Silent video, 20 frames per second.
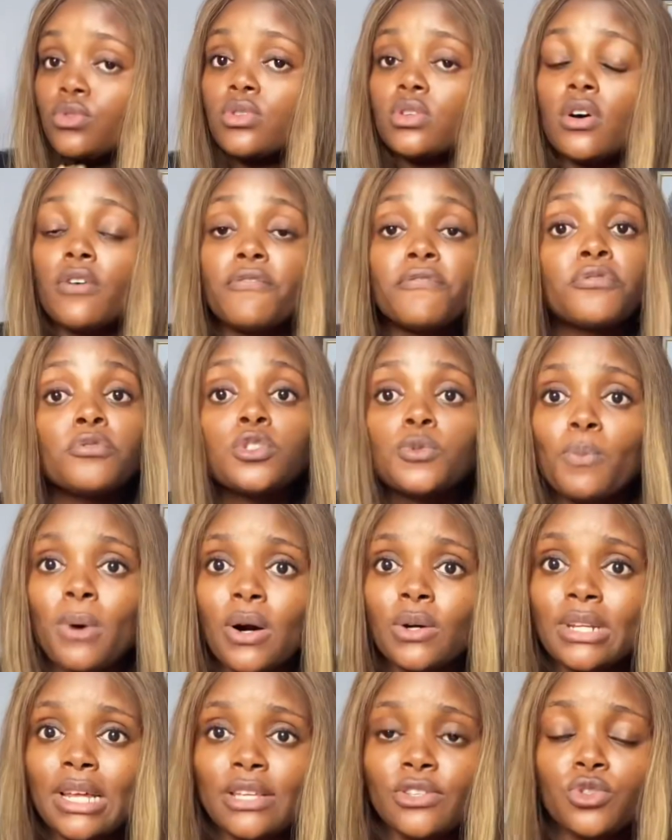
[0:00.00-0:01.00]
fruit
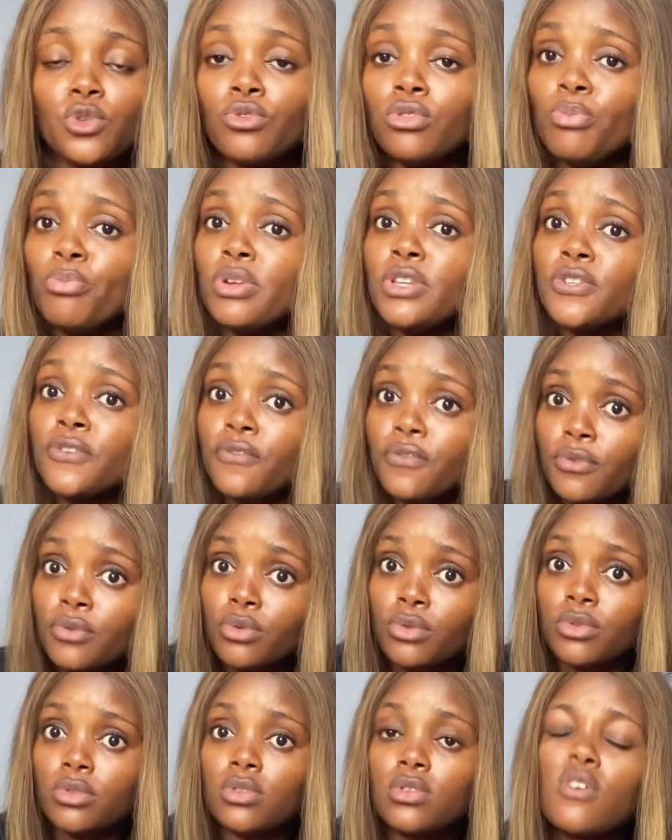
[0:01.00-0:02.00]
powders to replace
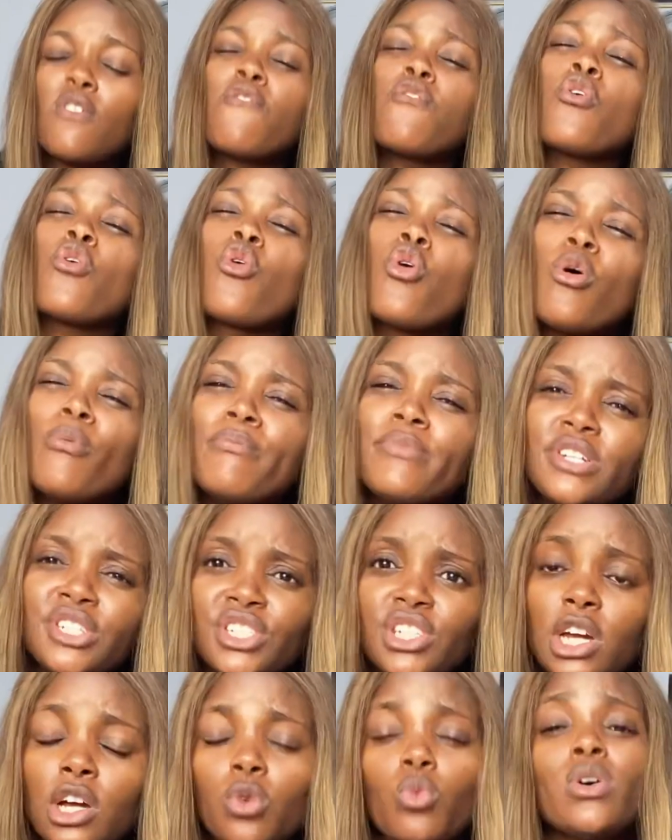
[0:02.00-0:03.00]
fruits. For
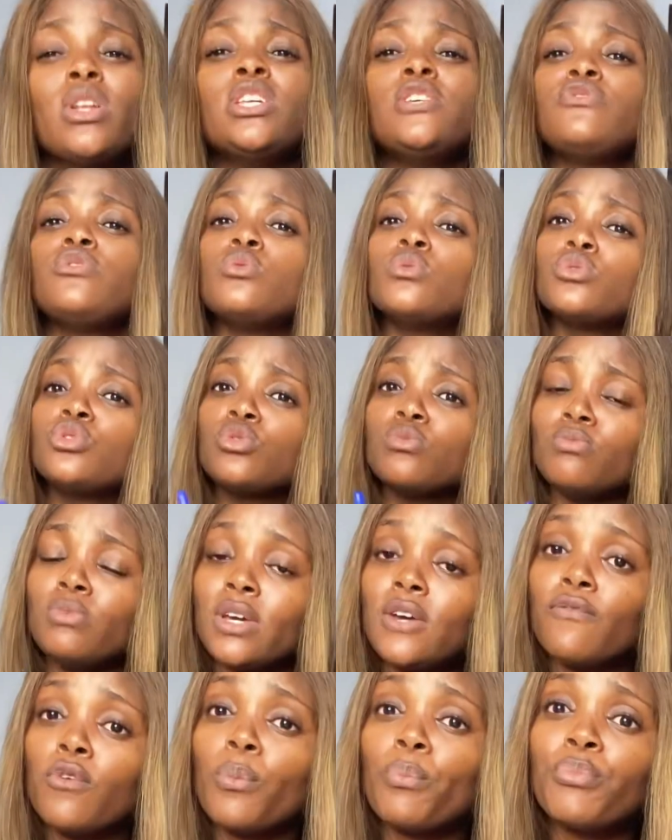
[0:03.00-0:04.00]
commercial, well, if you want to make
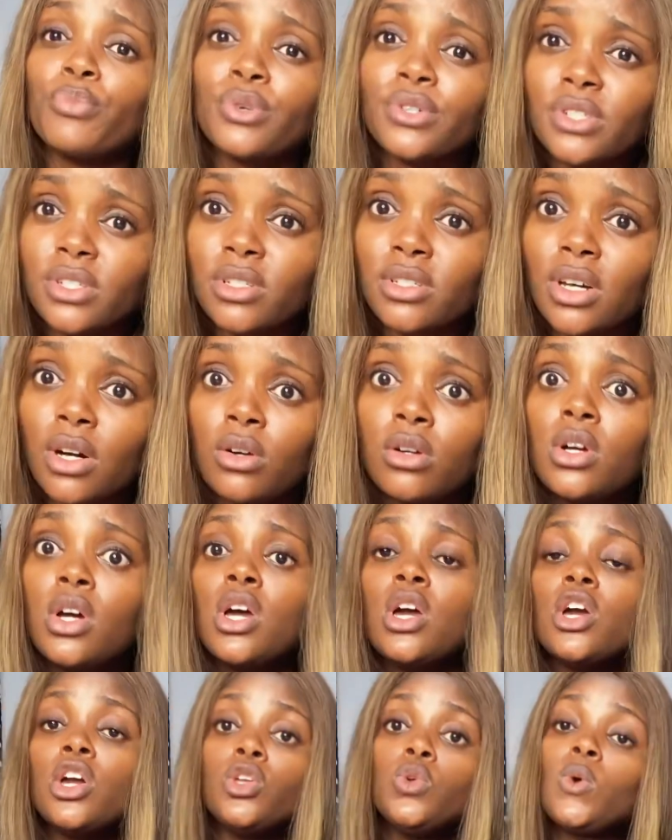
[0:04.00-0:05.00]
for personal,
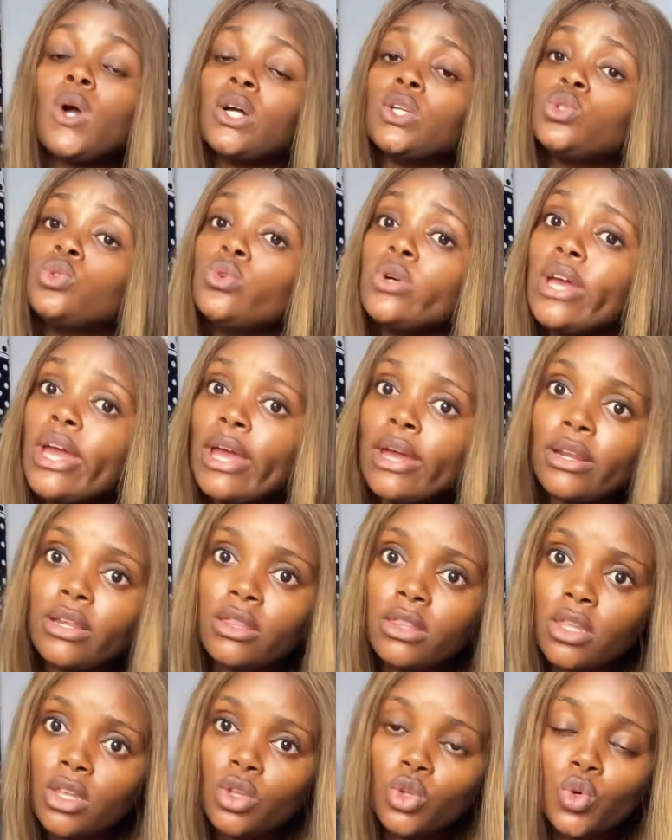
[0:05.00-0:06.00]
you can do
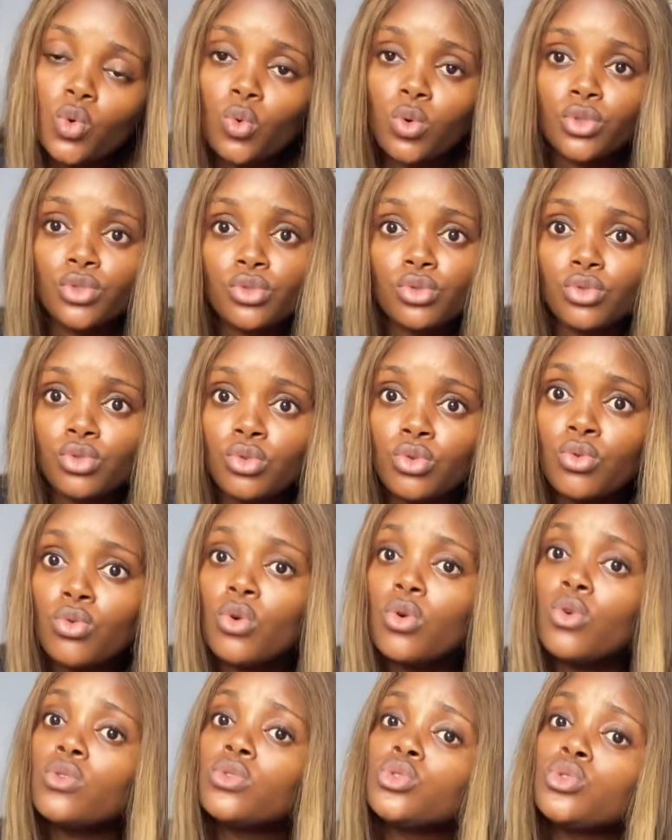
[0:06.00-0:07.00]
anything you want to do
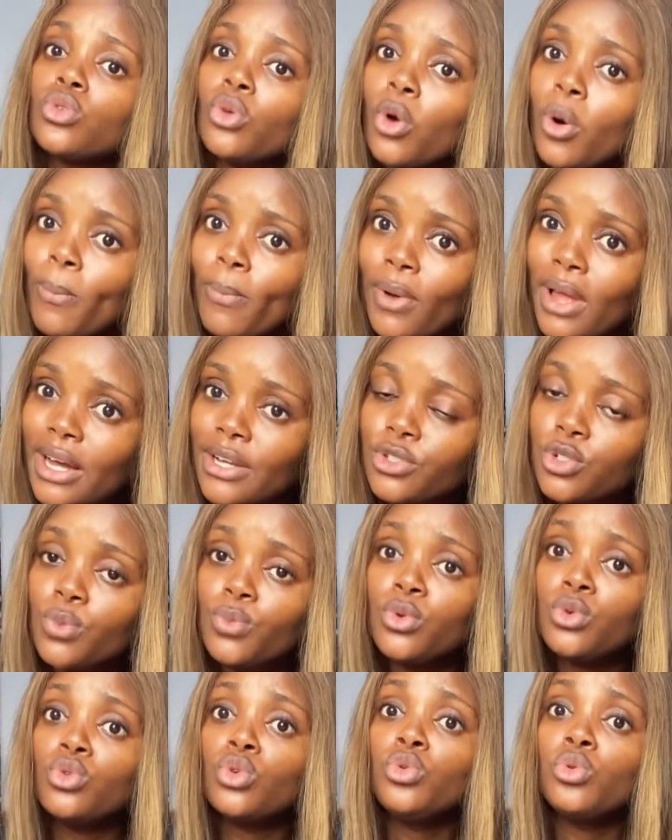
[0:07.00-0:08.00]
to your black soap.
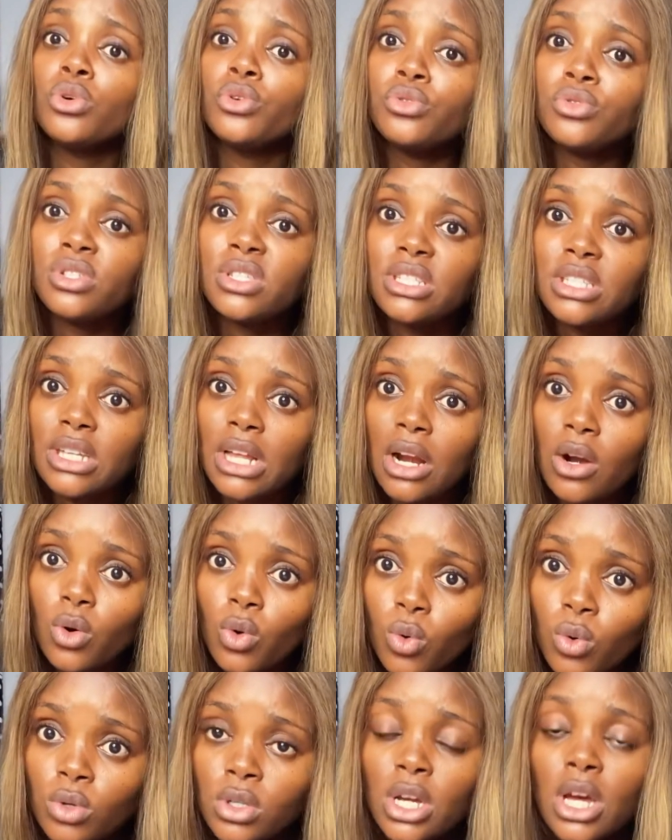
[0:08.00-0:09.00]
You know you're using it
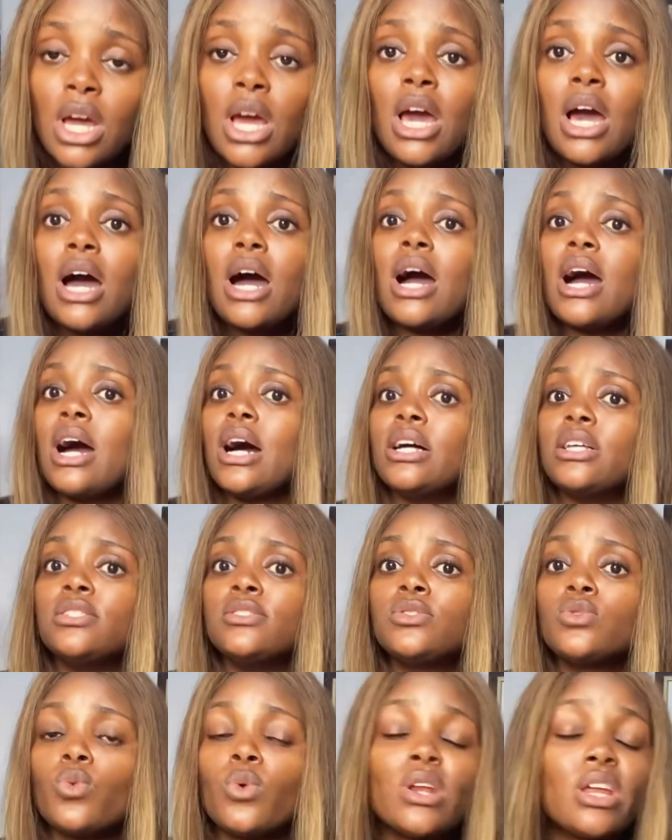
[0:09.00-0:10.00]
alone, and
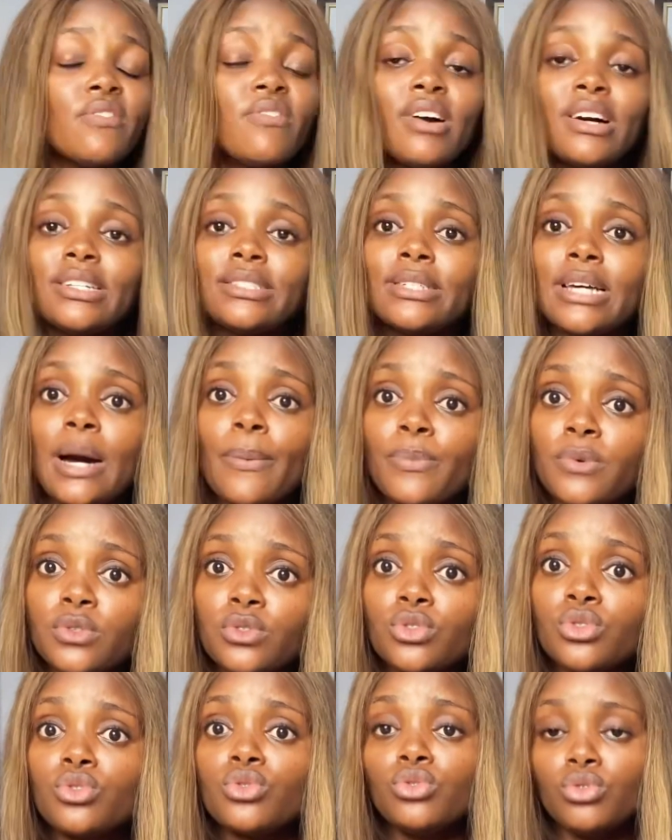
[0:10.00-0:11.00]
whatever
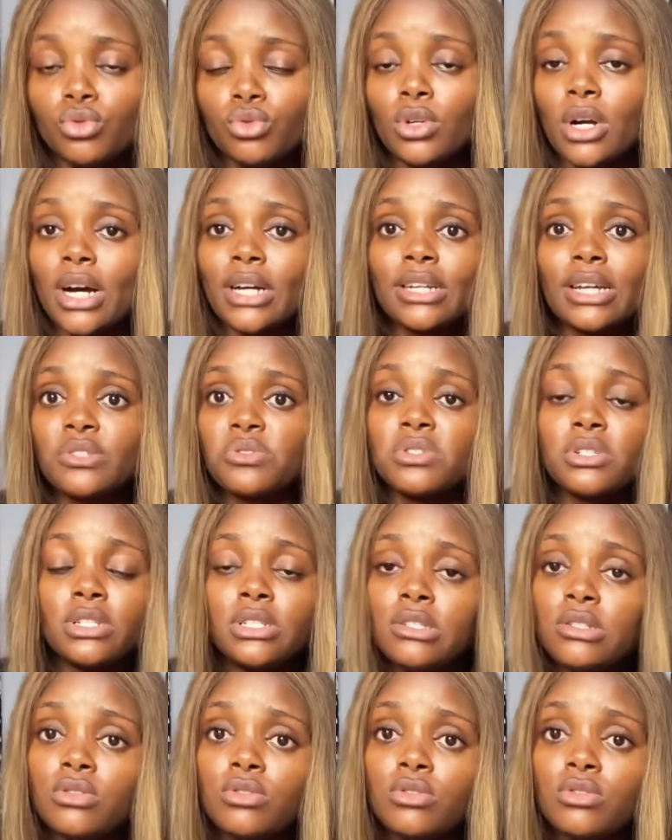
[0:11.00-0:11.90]
happens, you can actually,